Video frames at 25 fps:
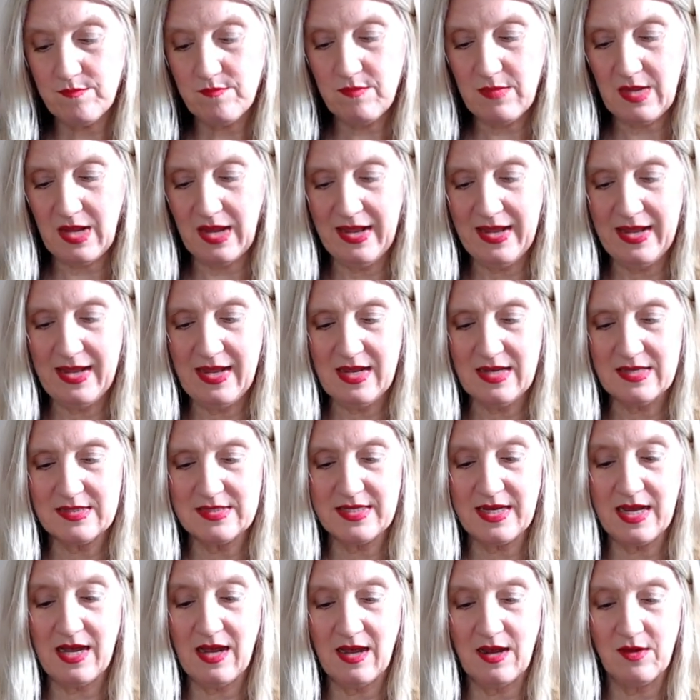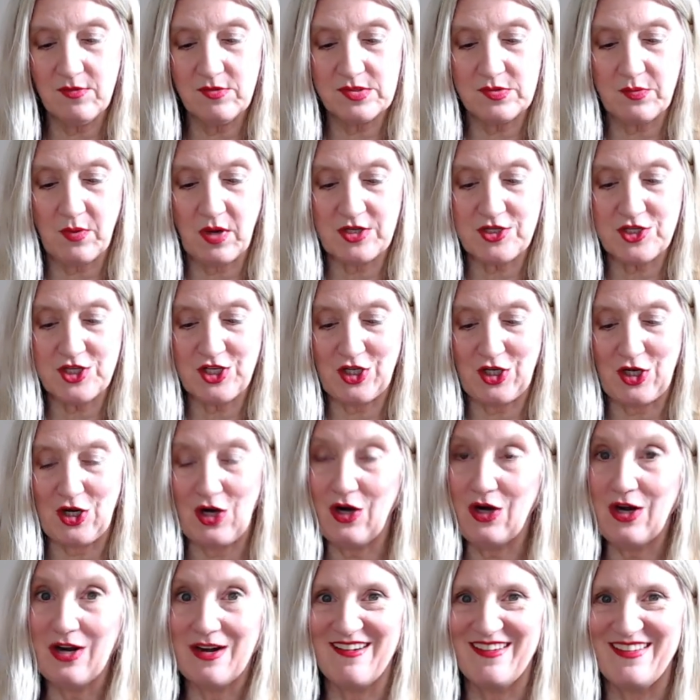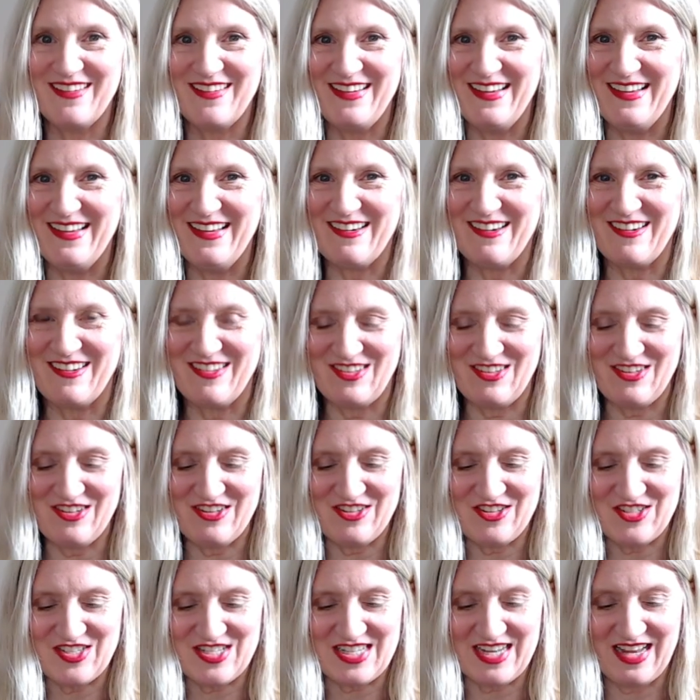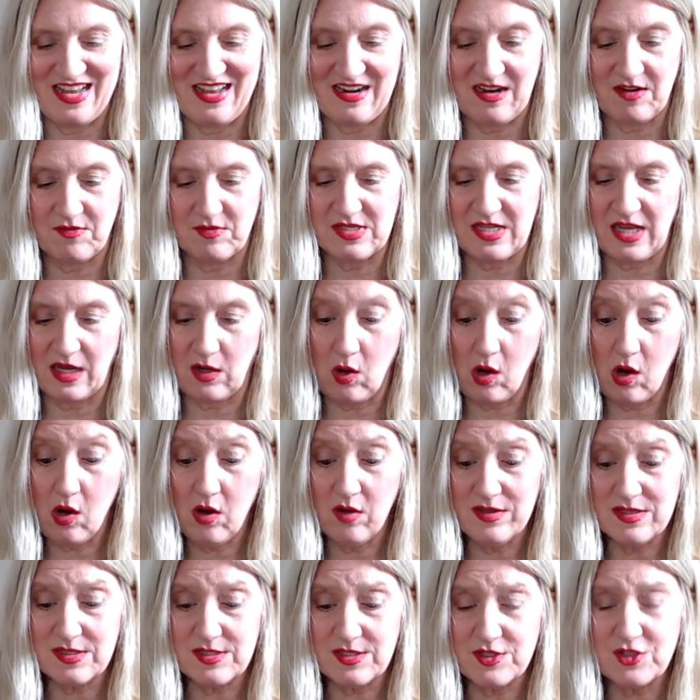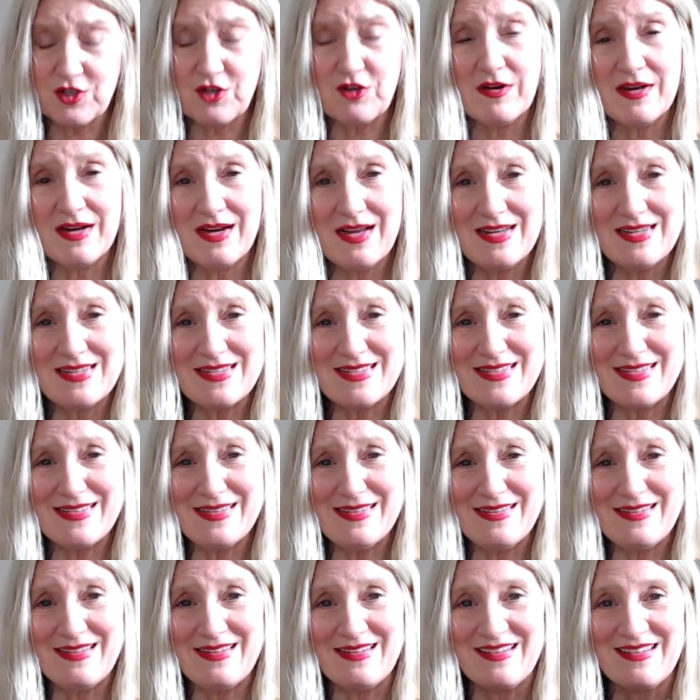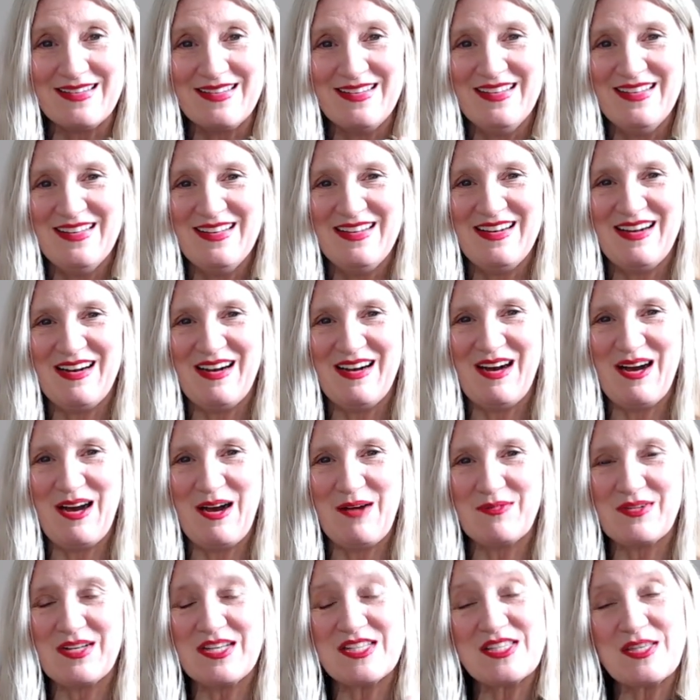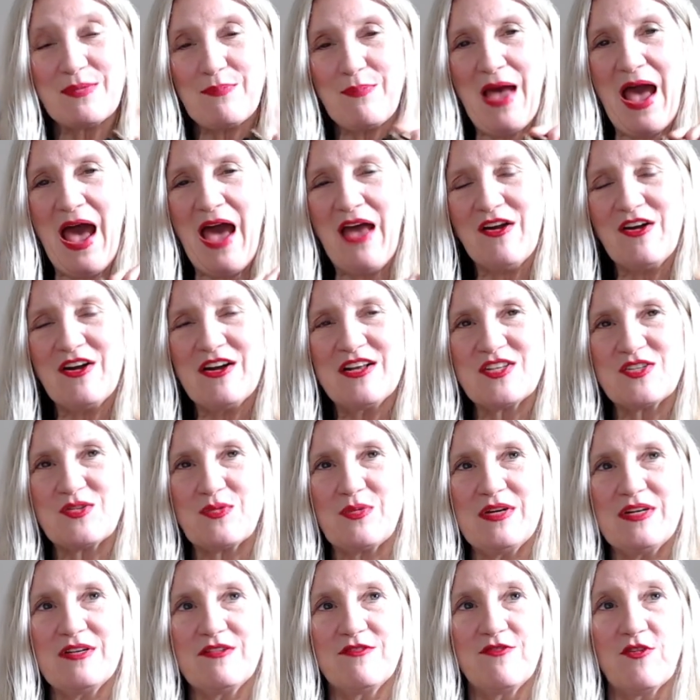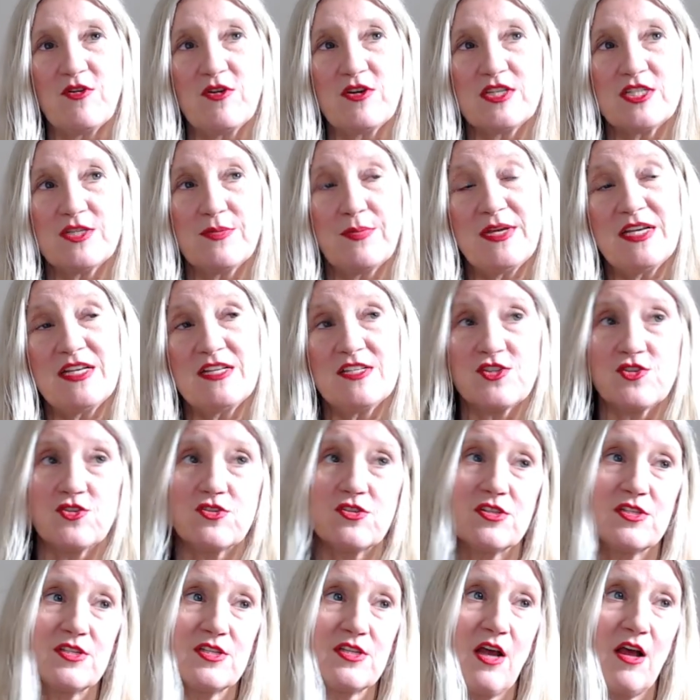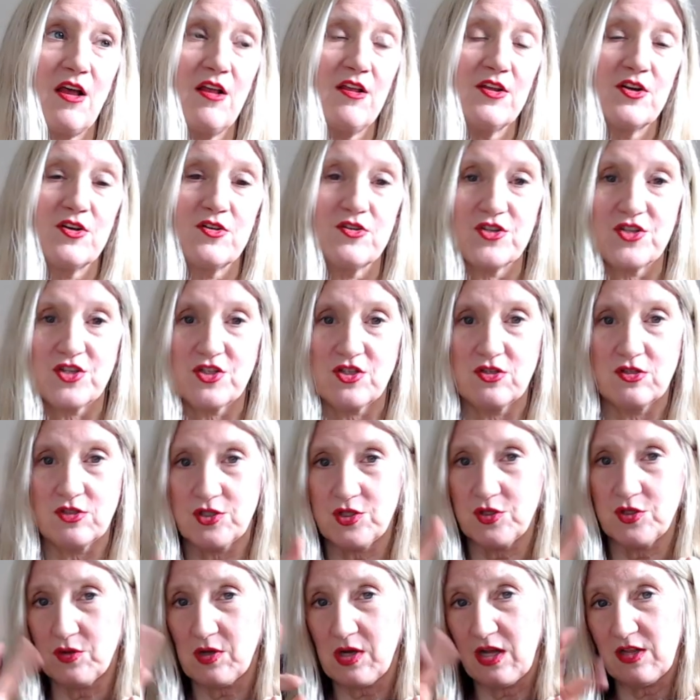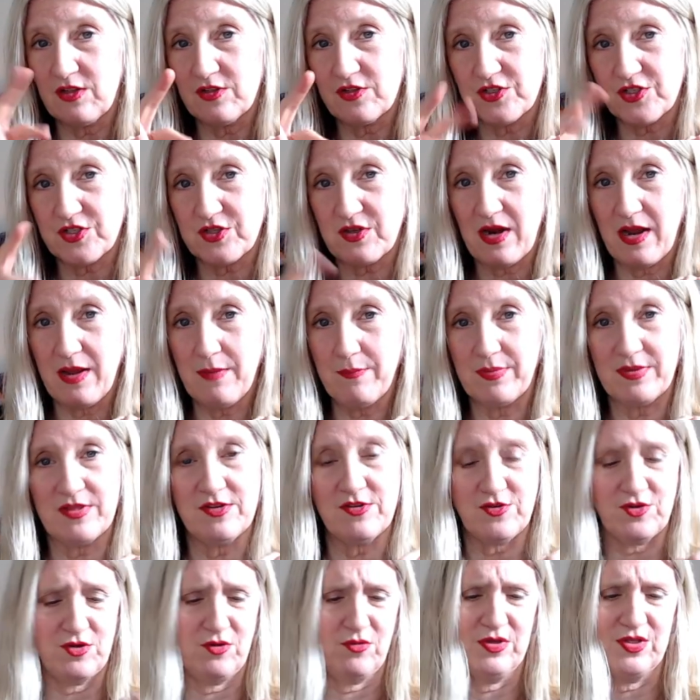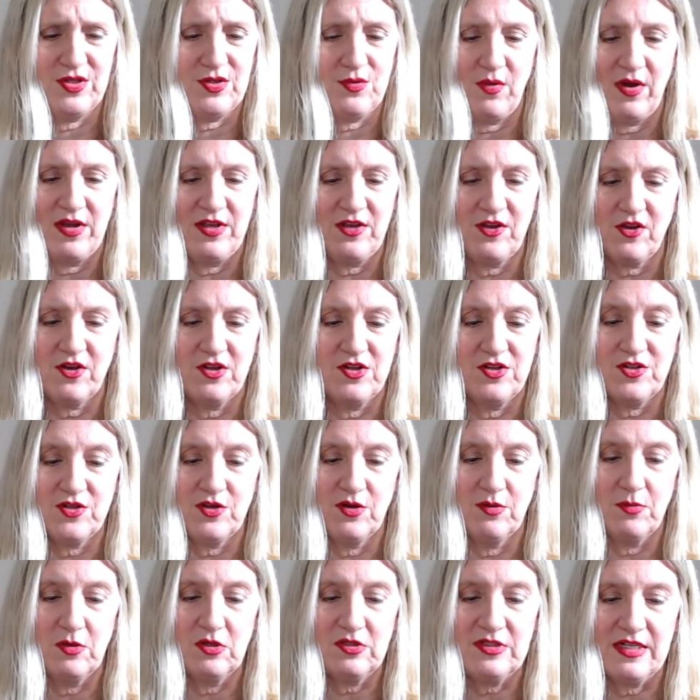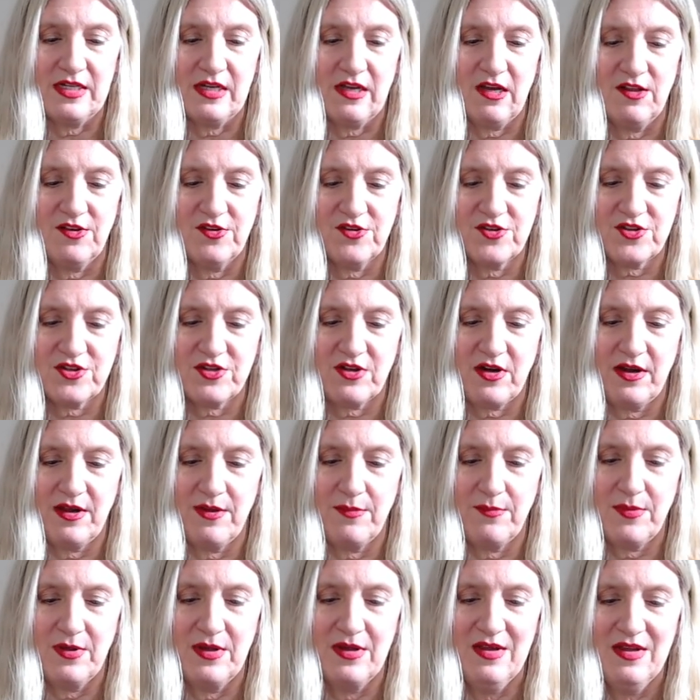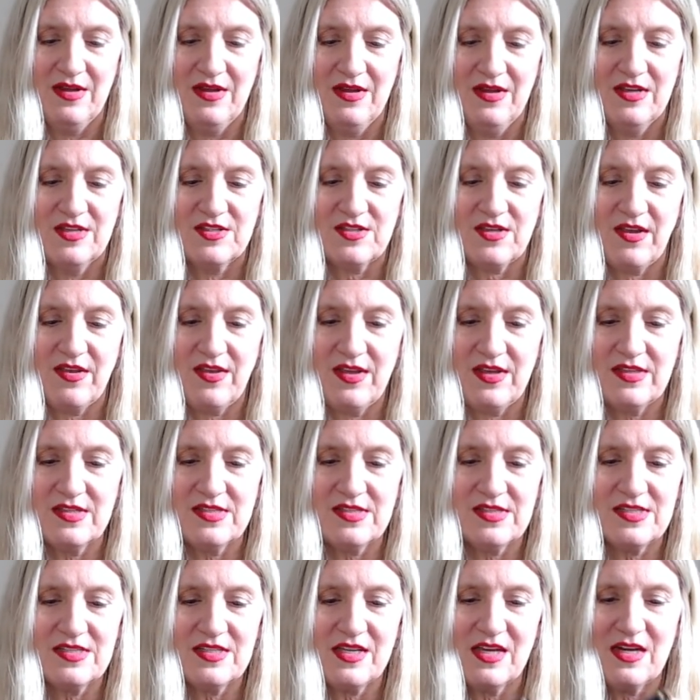And yeah, I was watching her knit on hers and I was like, oh, it's such a great idea. Because um, the pattern is written for it to be solid or two-color stripe, but there's no reason why you couldn't do a multicolor stripe. So I think this is going to